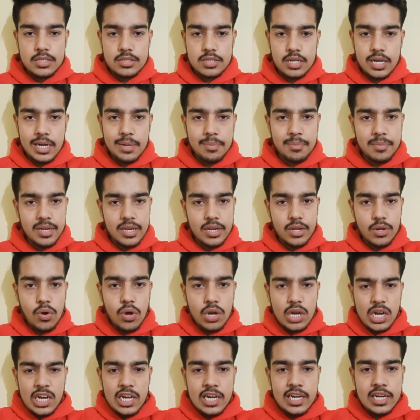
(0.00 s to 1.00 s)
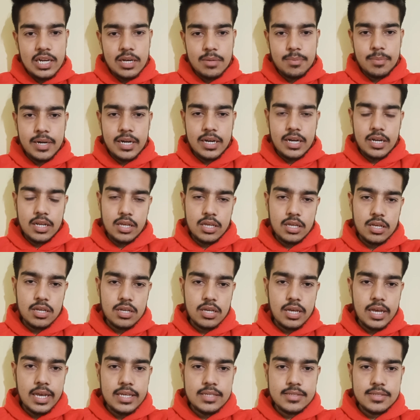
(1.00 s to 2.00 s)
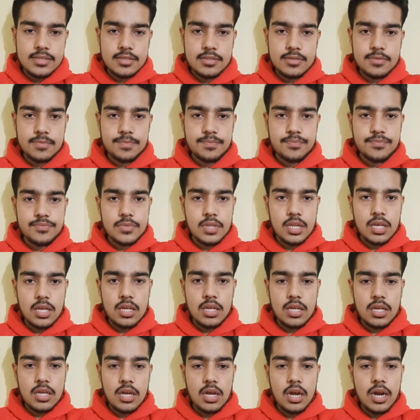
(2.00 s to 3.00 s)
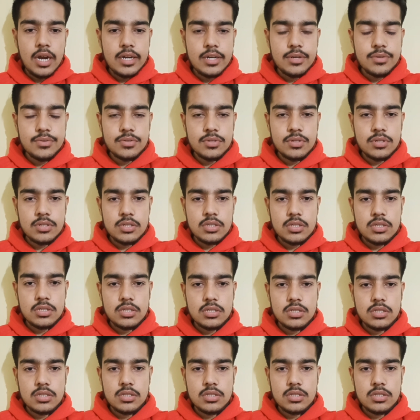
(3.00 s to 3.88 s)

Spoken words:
Let me recall a little bit, as I do not